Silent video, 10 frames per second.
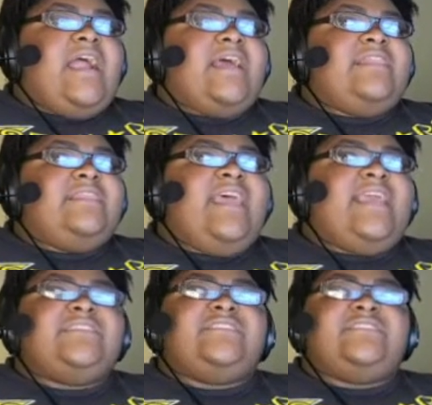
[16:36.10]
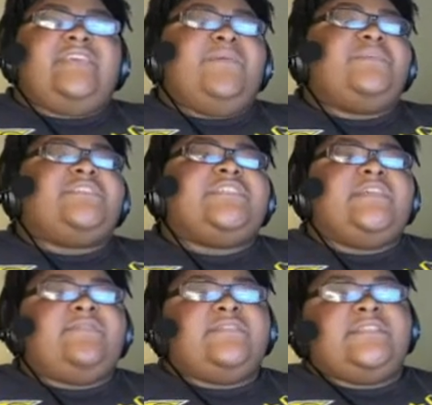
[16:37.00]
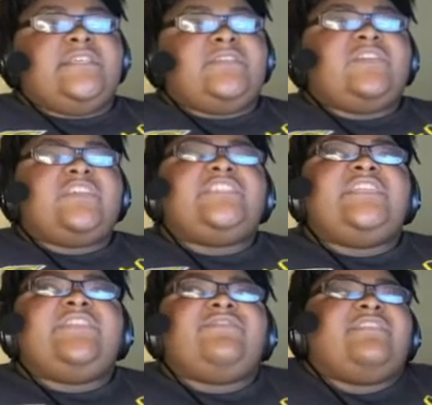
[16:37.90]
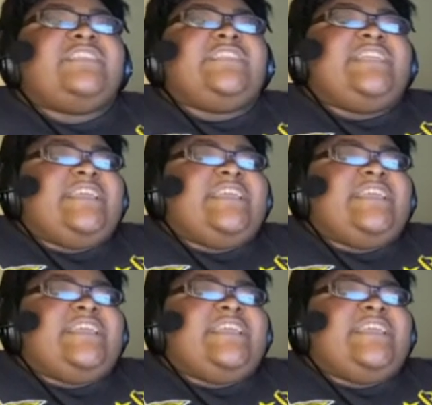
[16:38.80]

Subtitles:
It was just never successful because she didn't care.